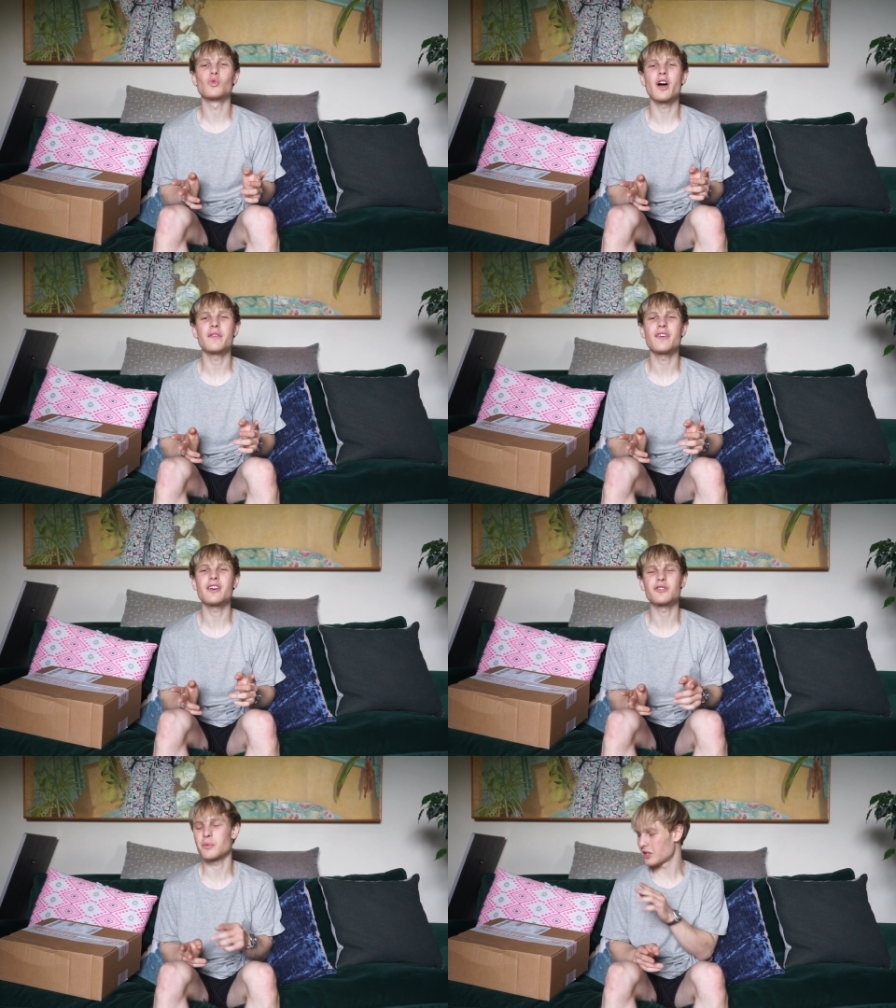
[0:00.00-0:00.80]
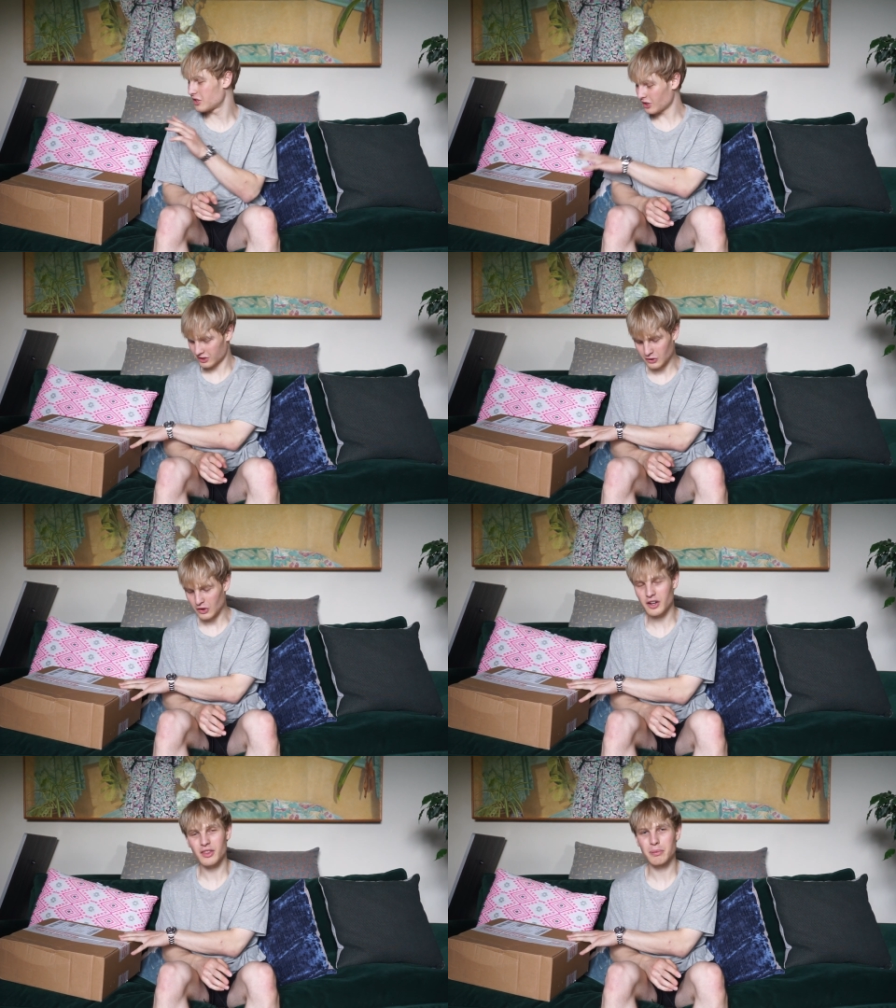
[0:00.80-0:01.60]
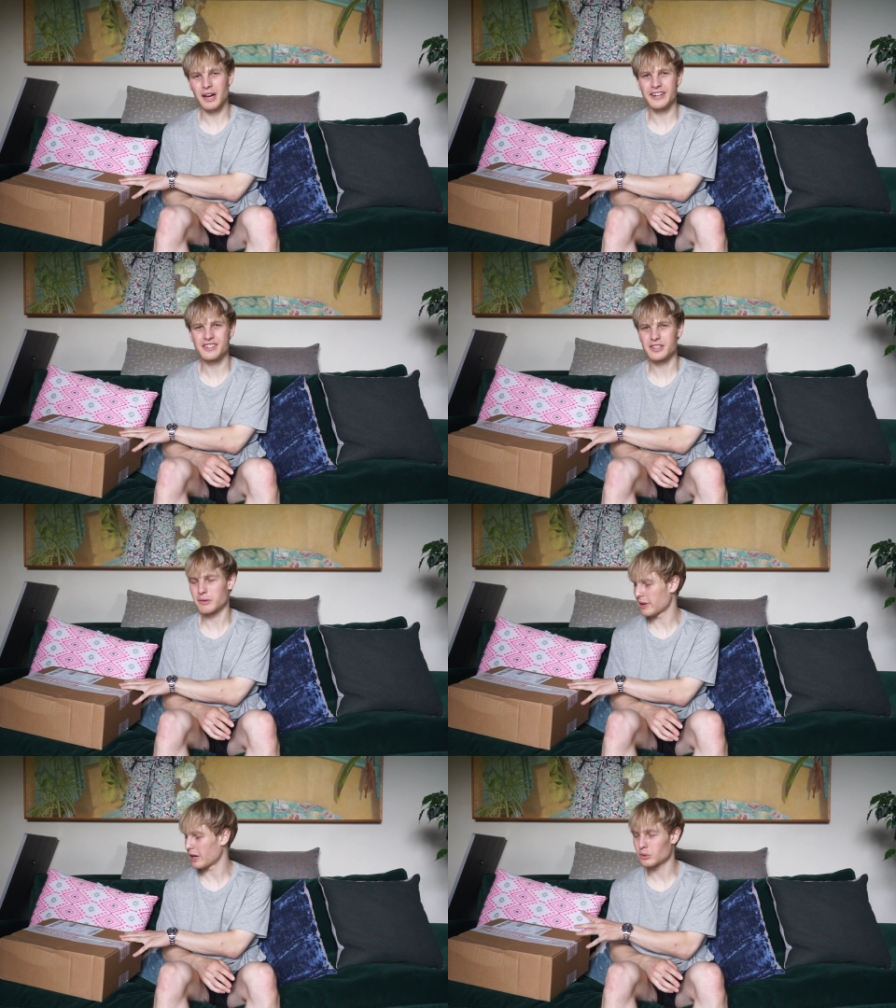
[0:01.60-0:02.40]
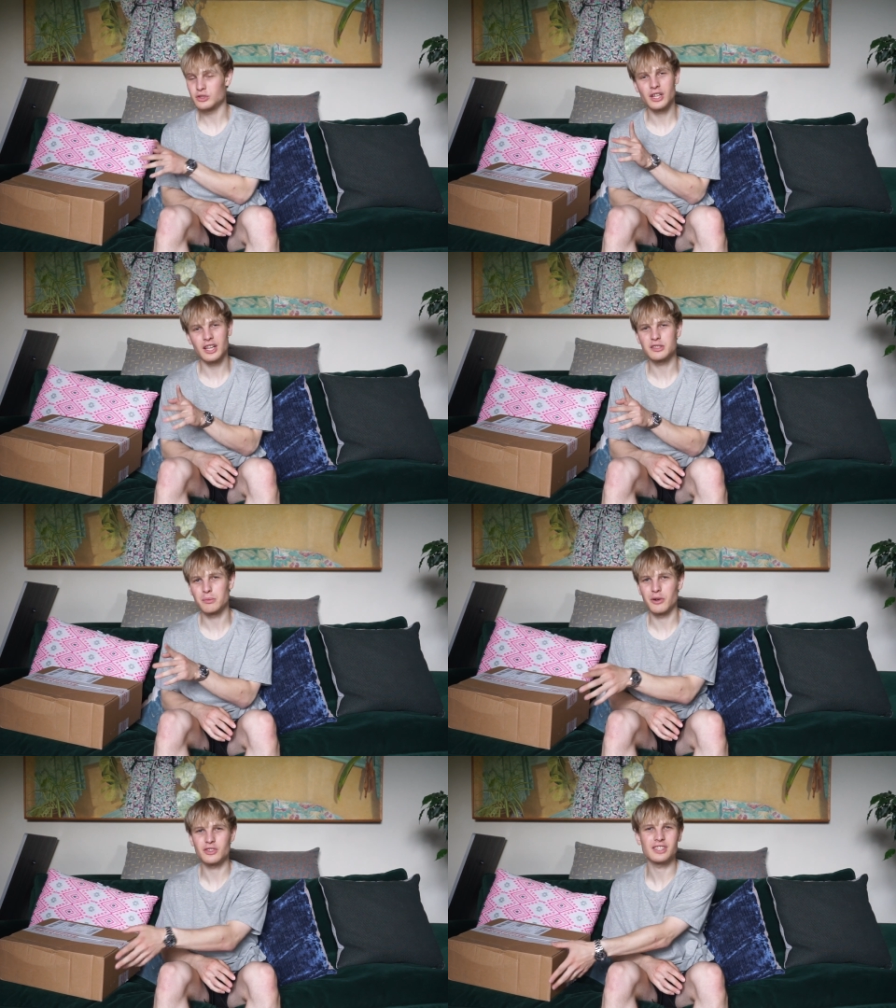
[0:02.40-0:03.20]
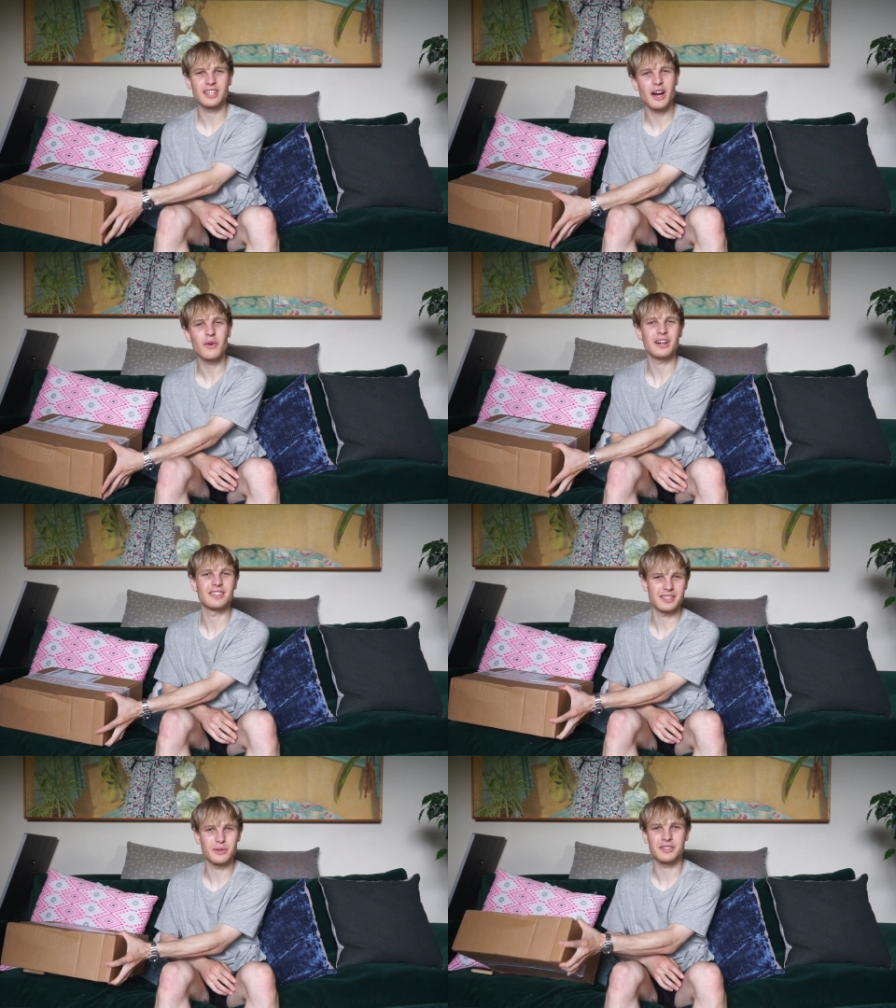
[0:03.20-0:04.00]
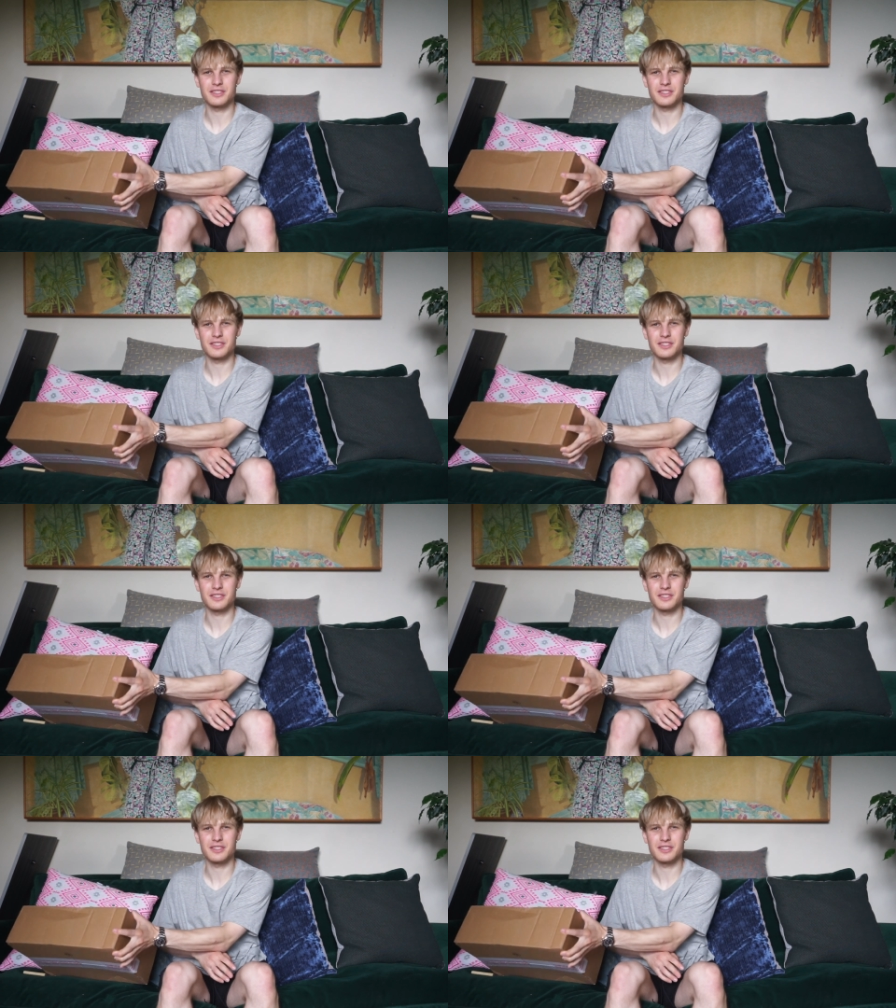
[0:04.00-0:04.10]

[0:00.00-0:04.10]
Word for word: Right folks, we just got another package in the mail, so let's unbox it now and see what's